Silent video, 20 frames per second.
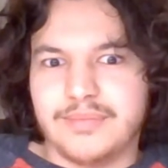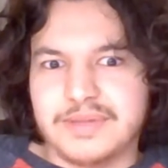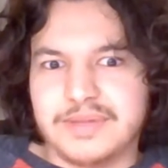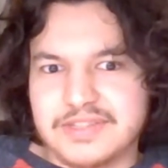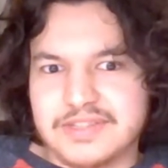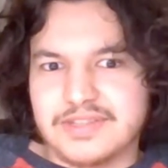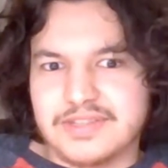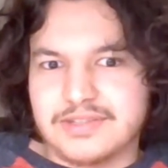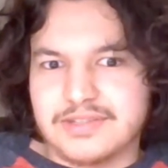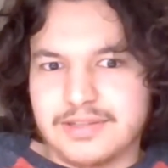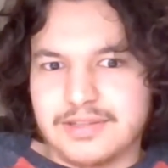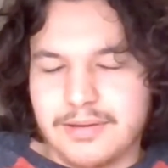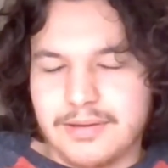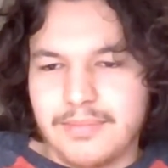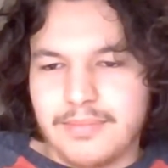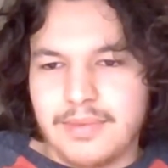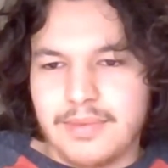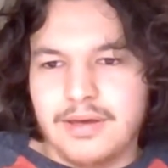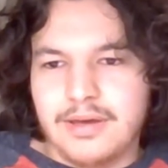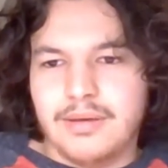
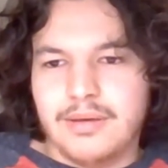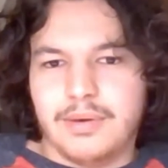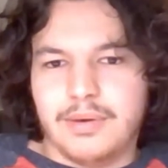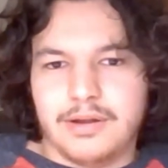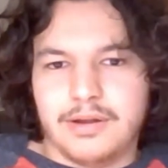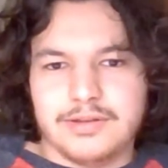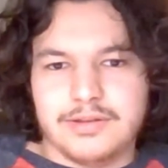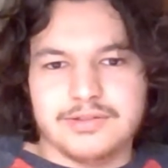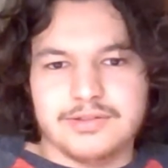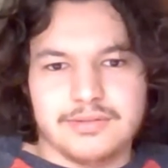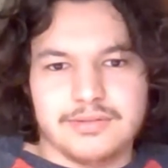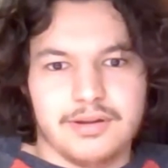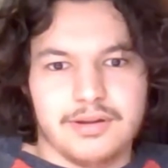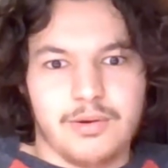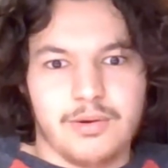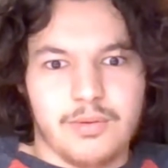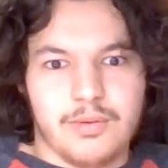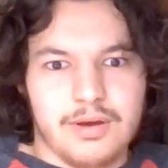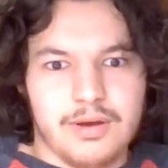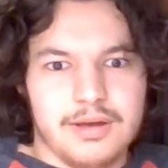system, but also, you
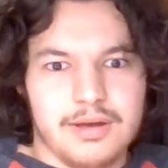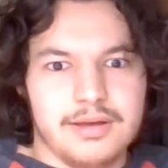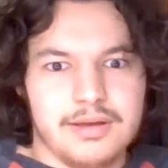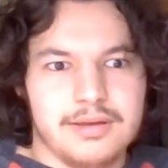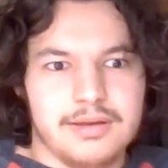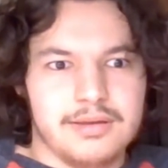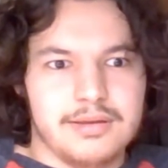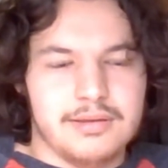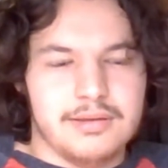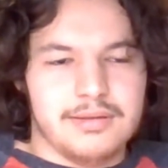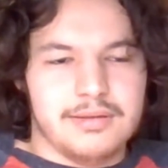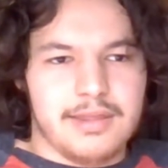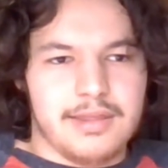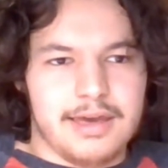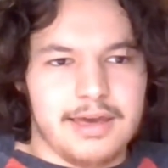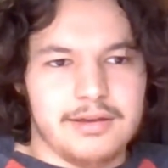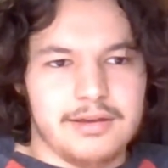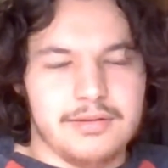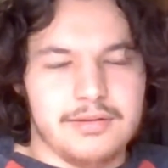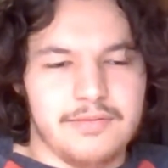know, they
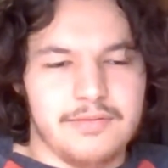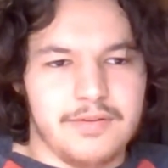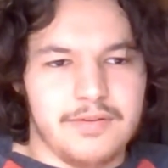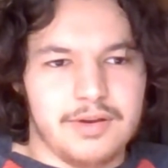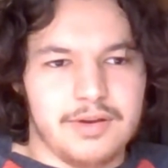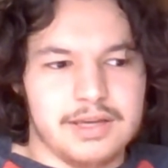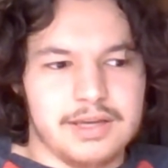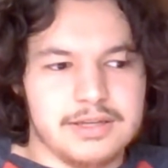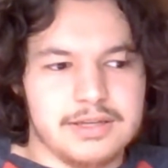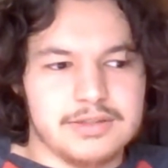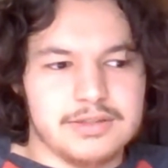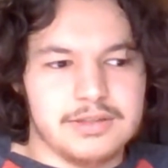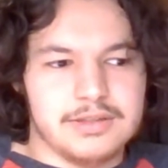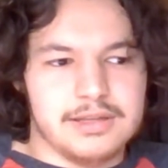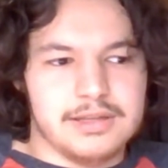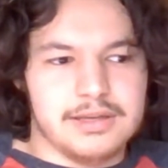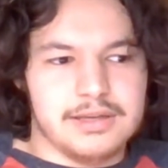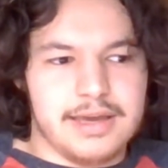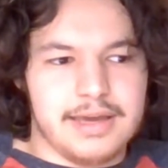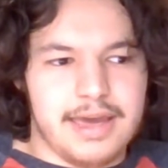could very
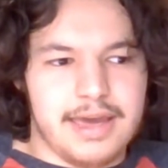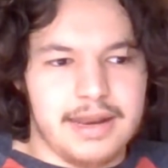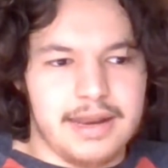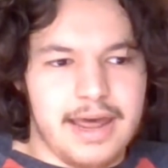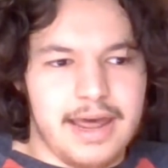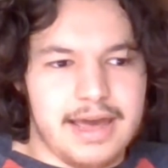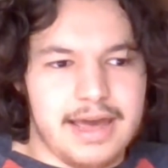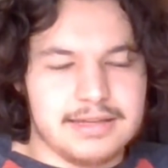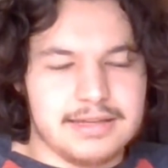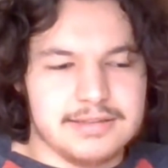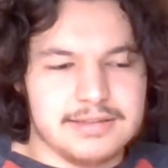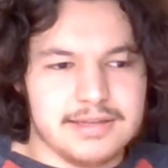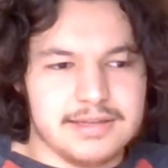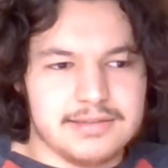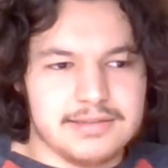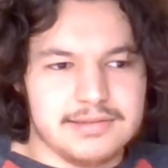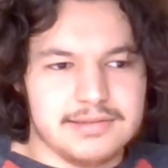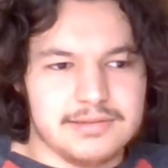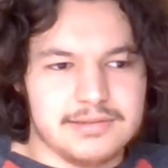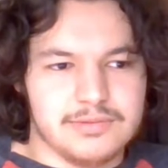easily gain
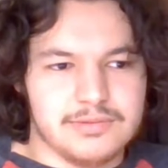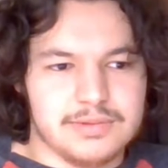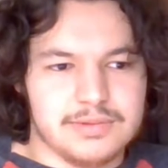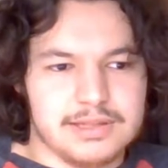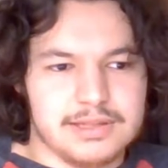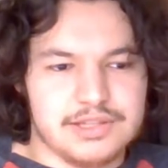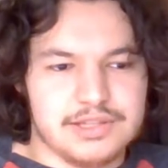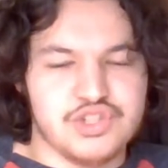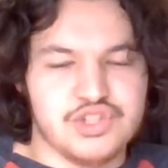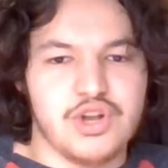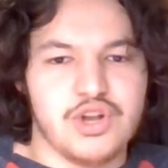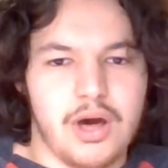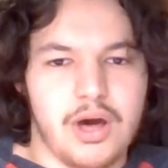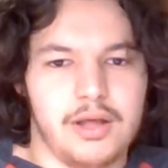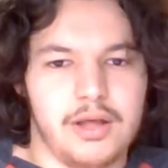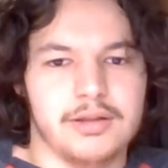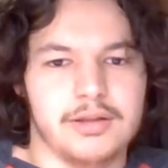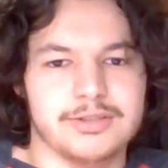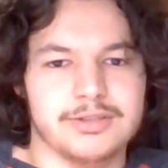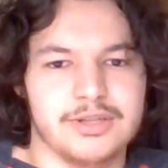access to at least
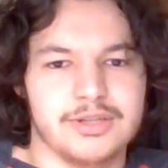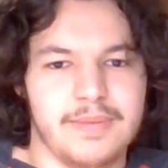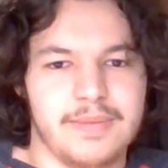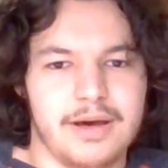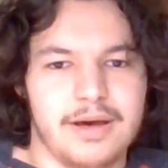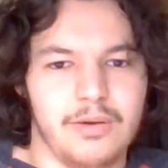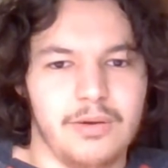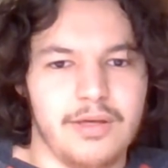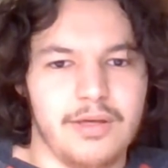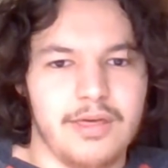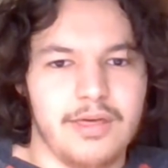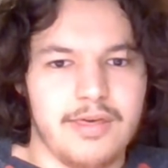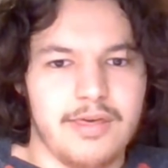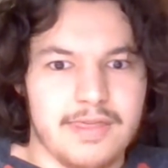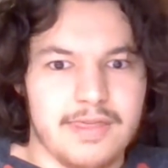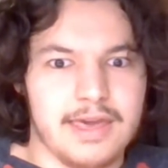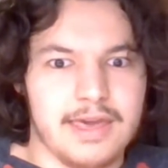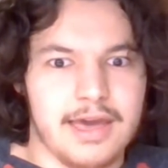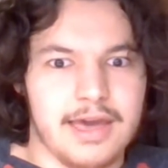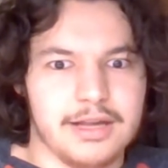knowledge about
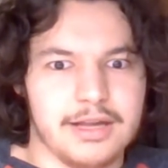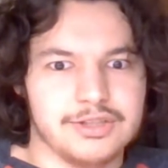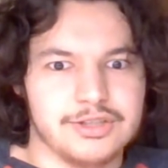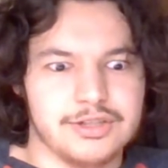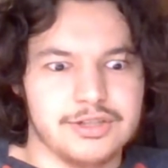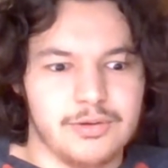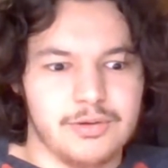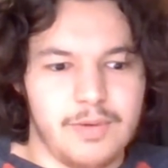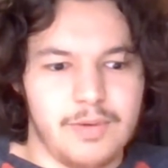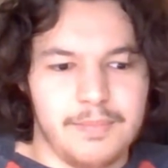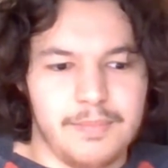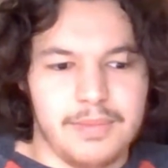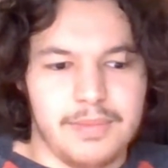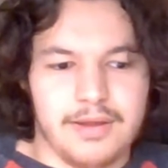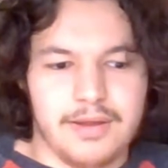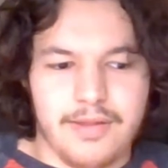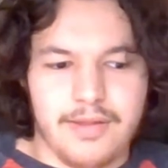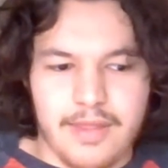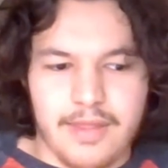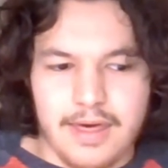the ancient
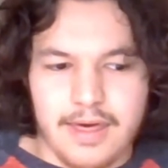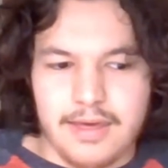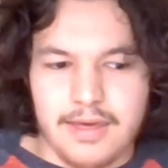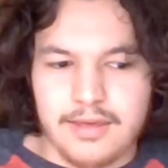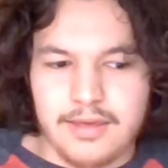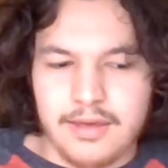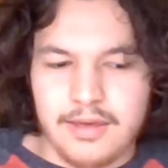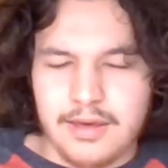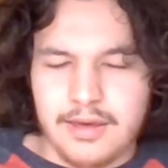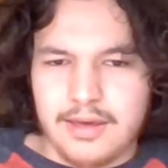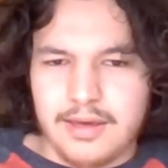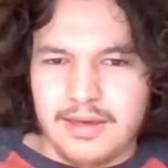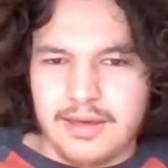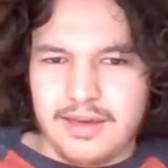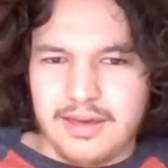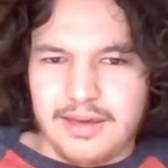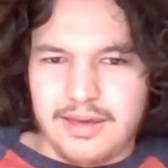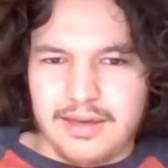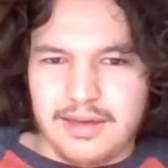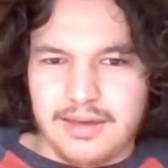weapon that
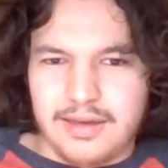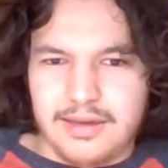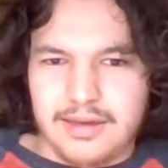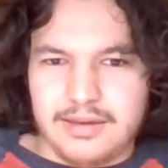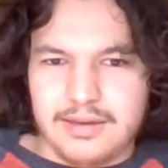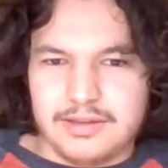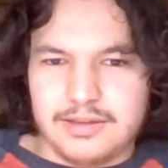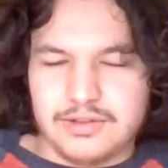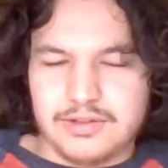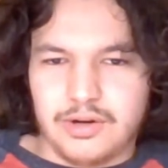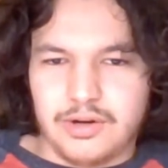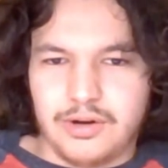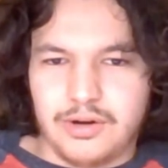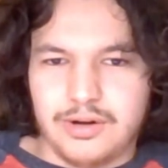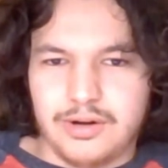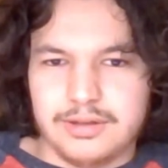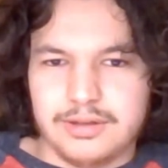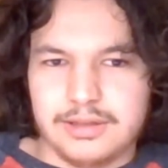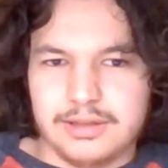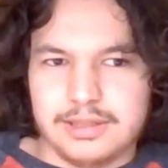is
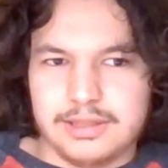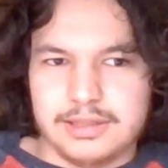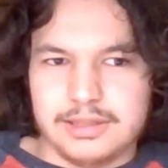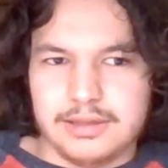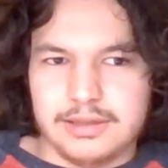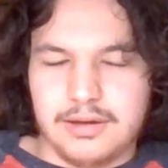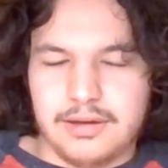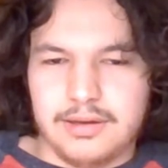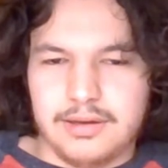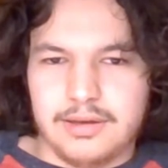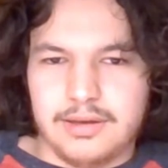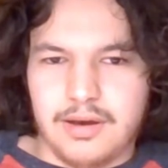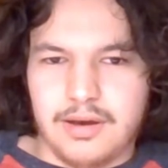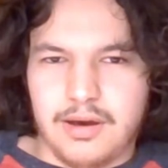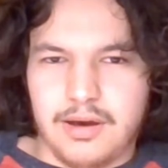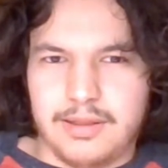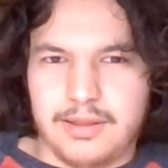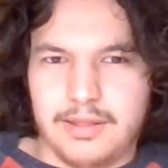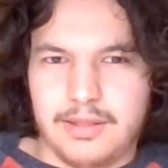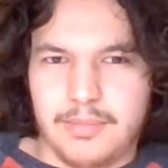currently
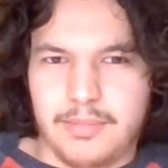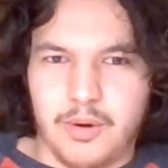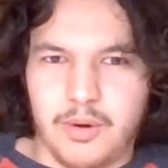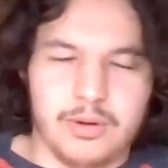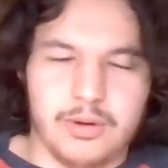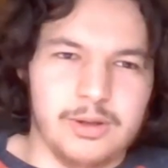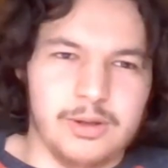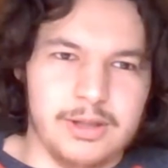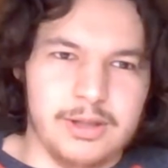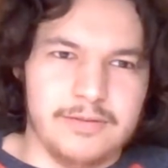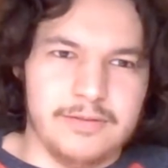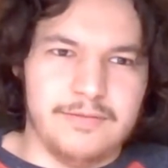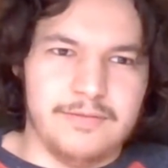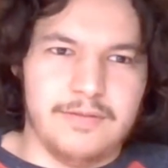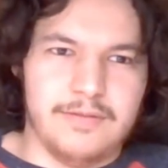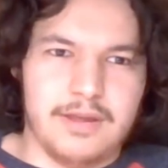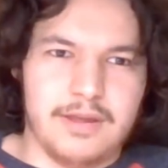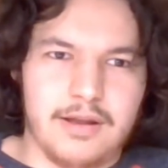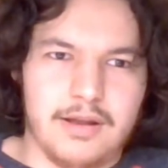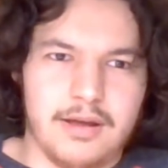on the poneglyph
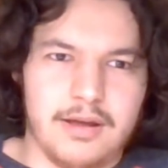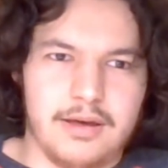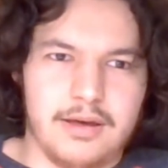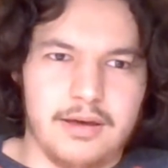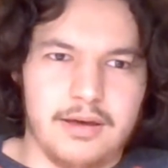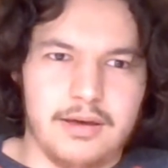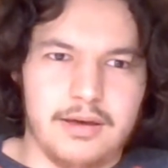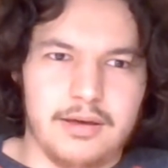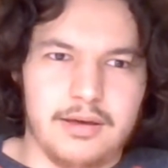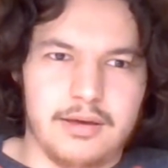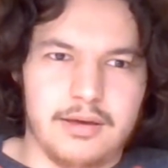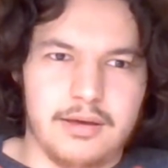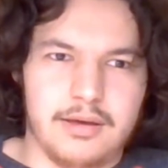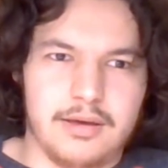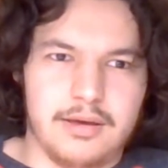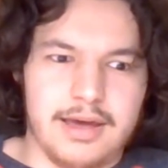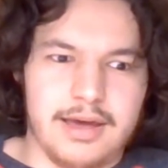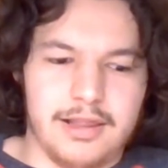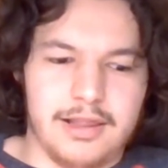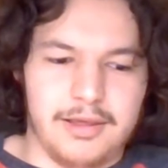in
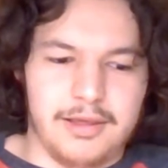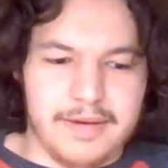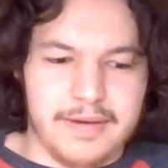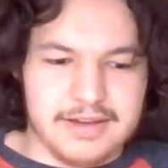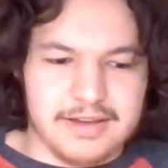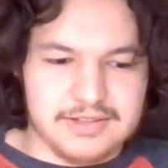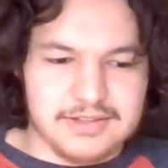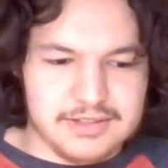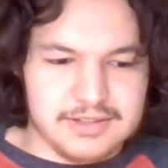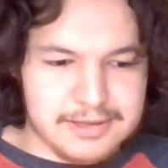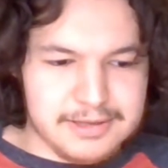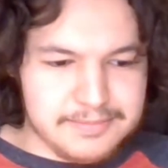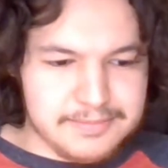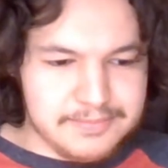Alabasta.